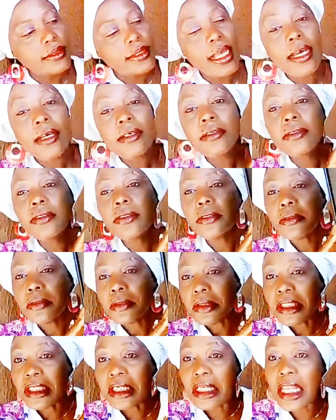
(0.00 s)
Now
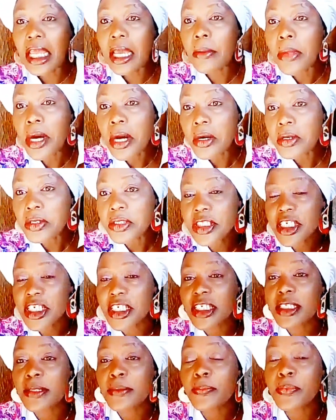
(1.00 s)
disclaimer,
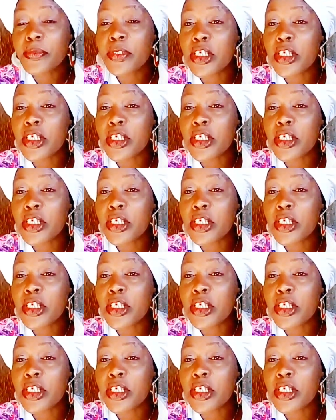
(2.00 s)
this